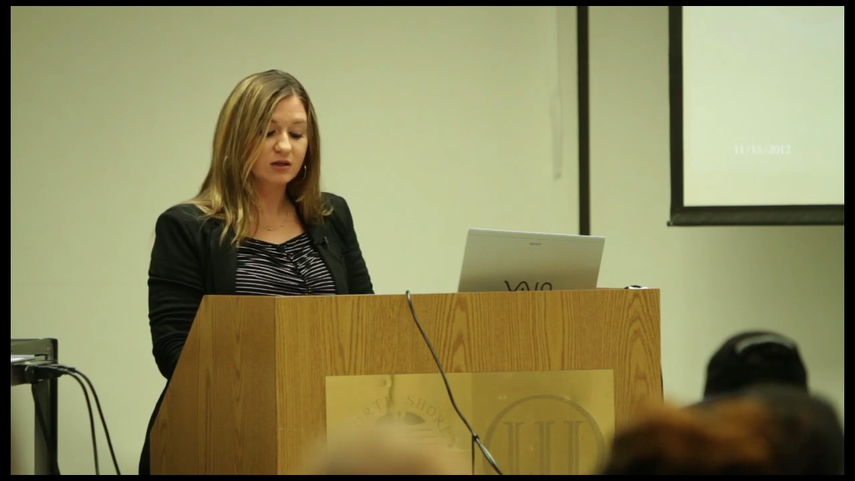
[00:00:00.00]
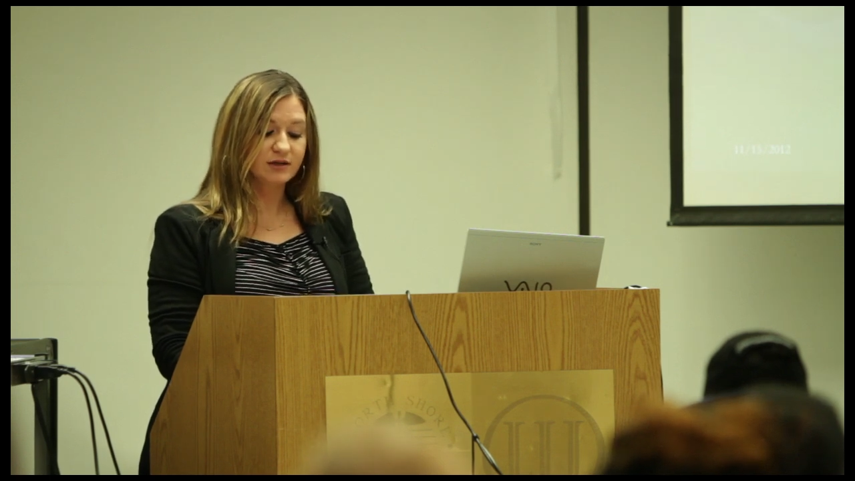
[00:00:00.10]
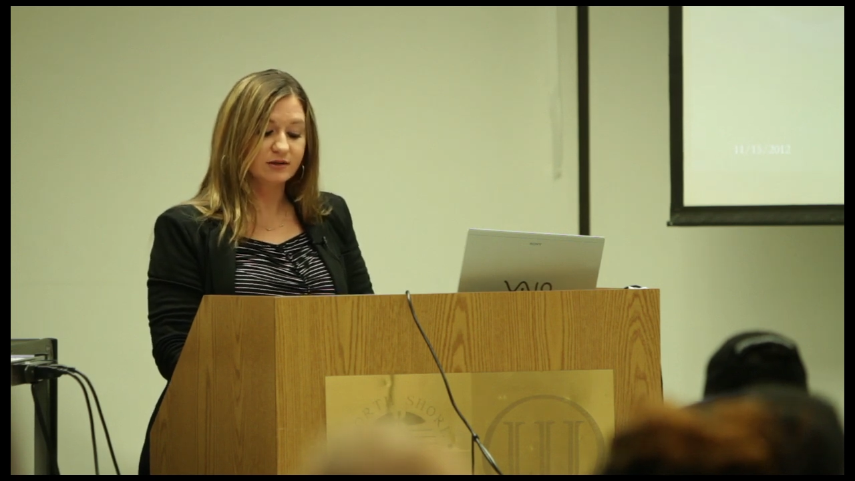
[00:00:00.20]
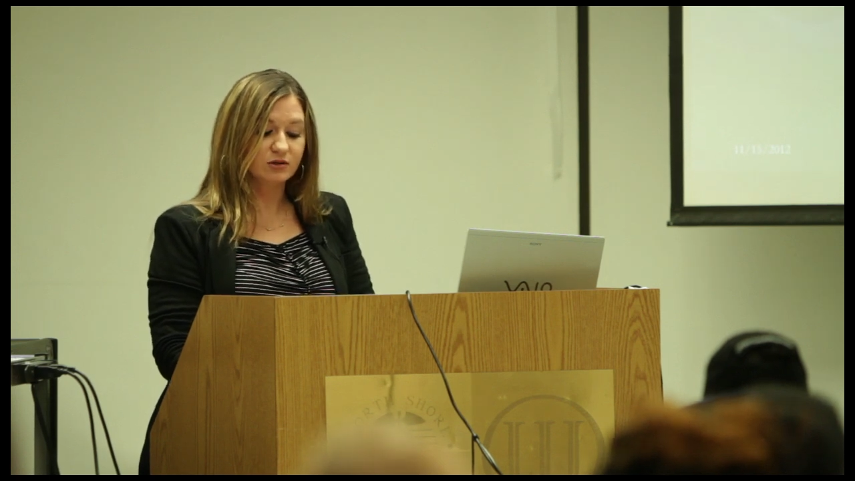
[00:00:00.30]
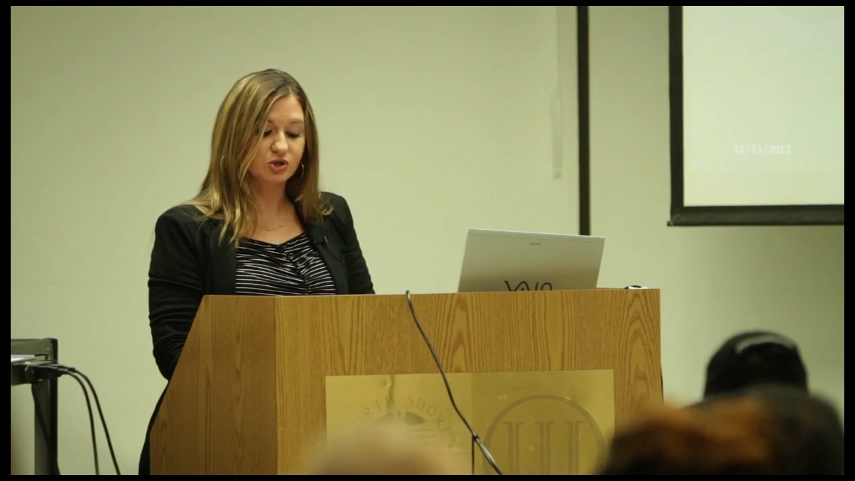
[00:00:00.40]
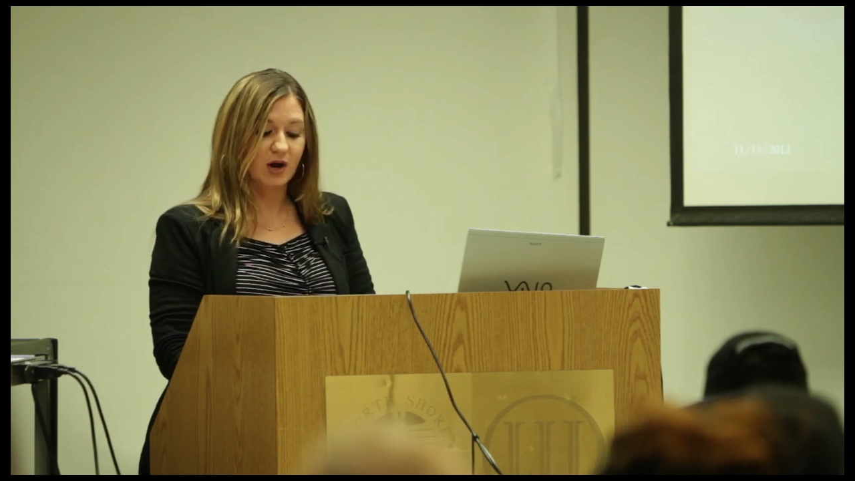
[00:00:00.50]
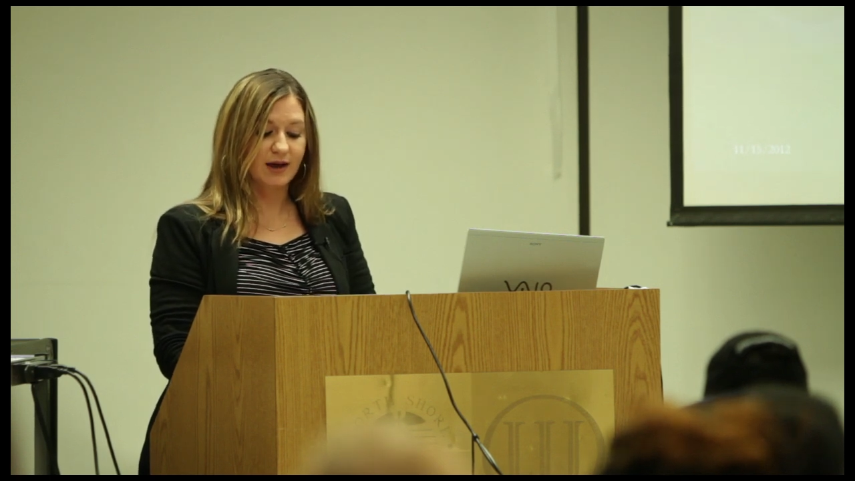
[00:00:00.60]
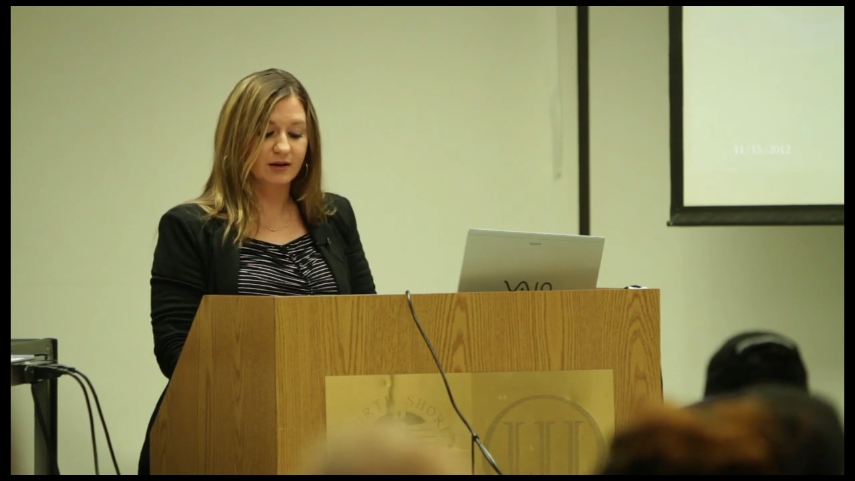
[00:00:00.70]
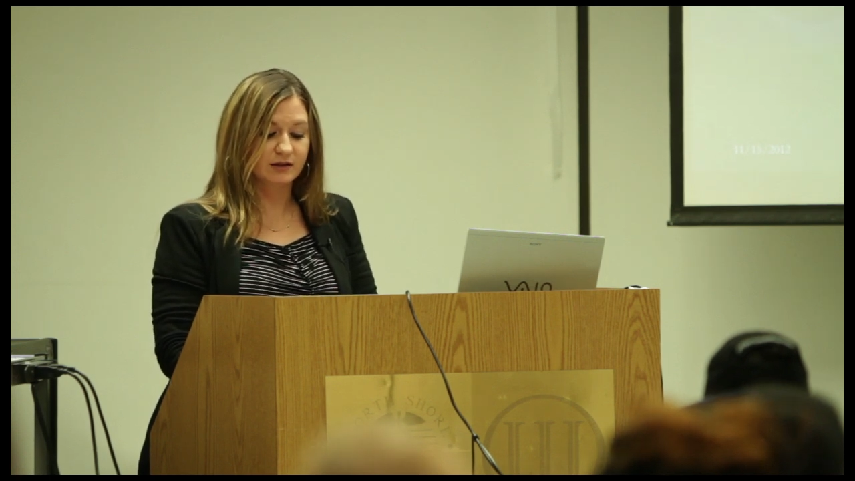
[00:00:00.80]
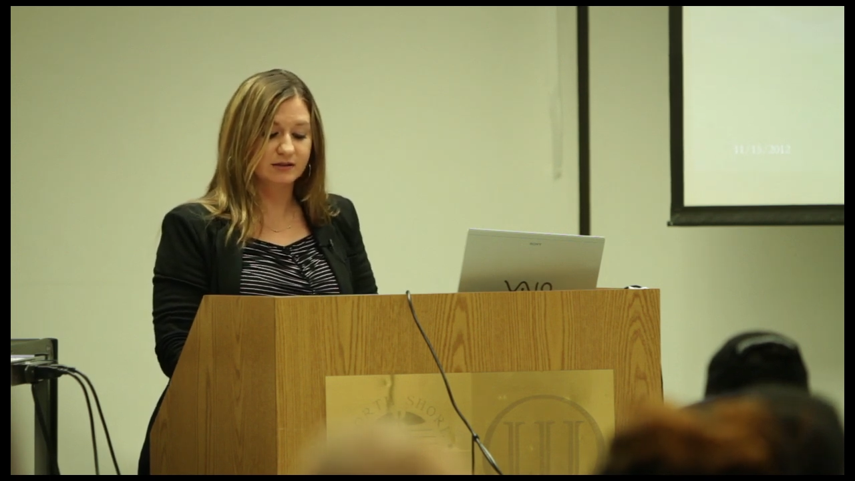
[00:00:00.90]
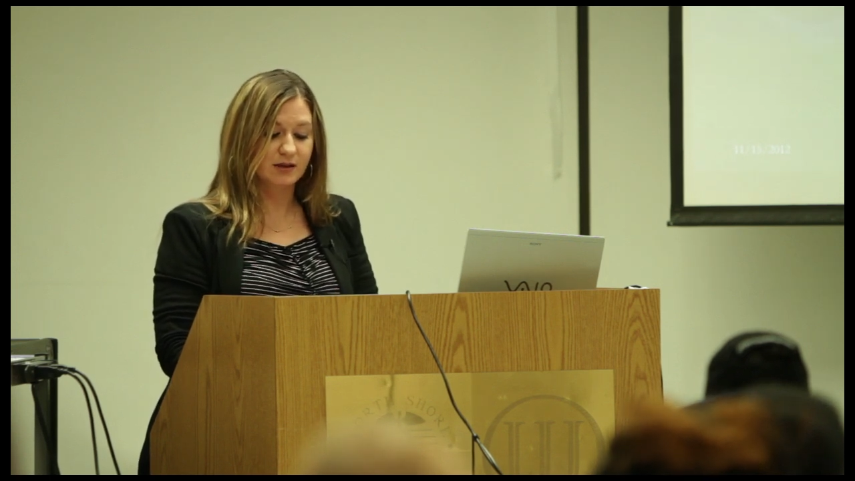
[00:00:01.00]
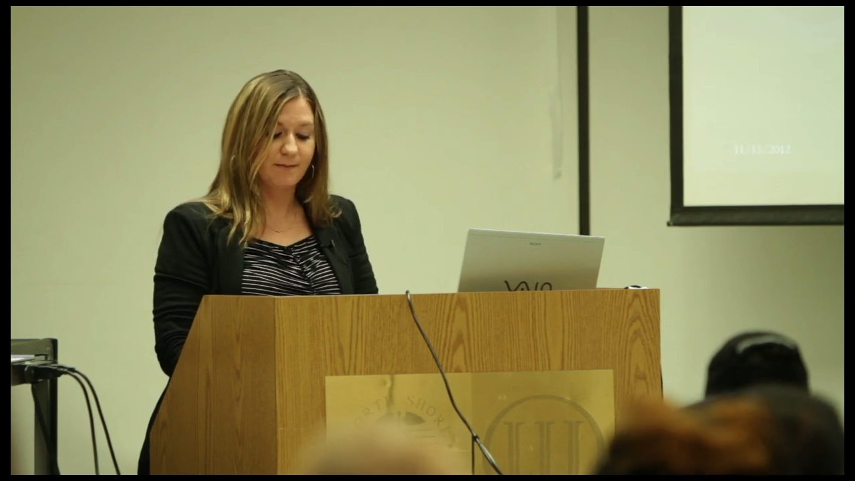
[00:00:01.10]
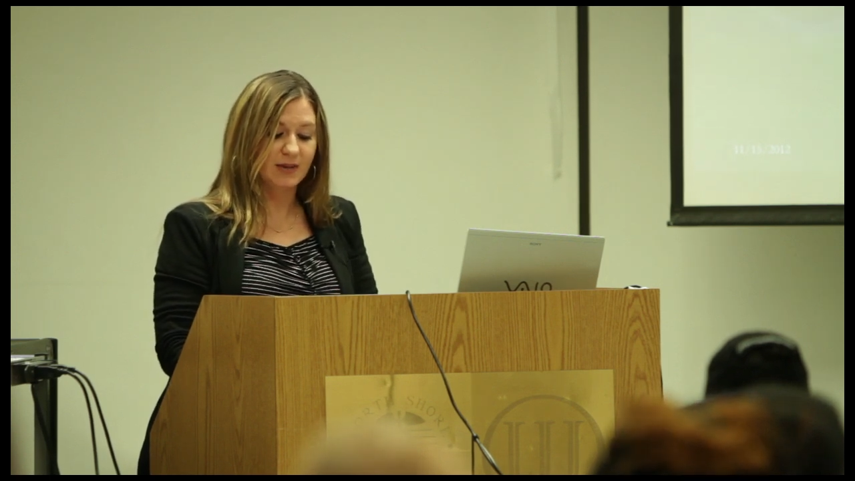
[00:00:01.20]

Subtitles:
clinical trials